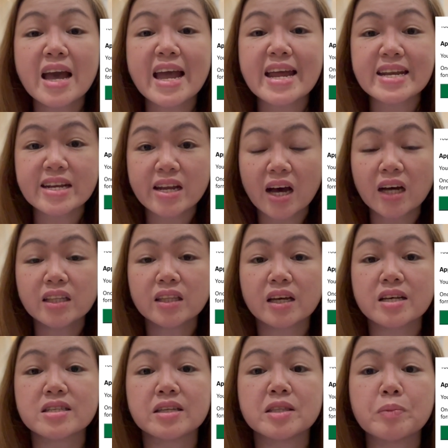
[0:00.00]
and not
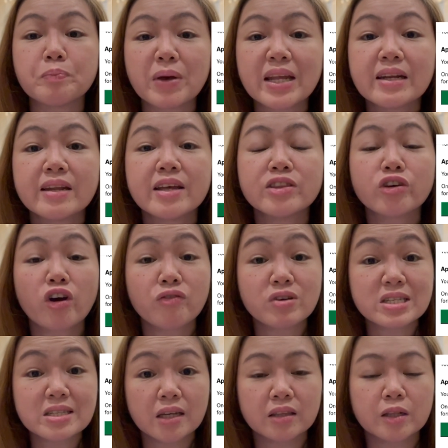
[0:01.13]
as a dependent of a
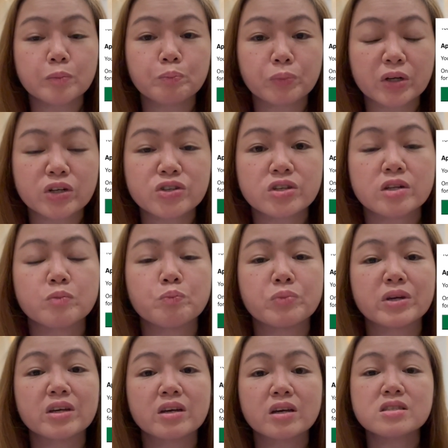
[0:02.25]
settled person
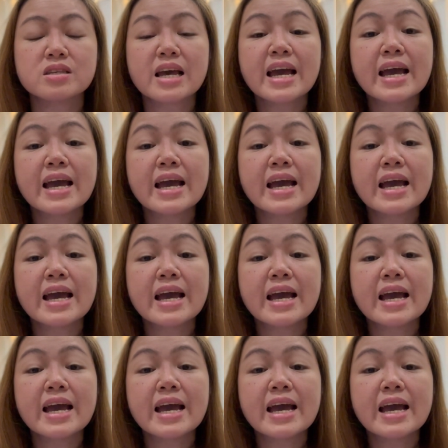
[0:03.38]
because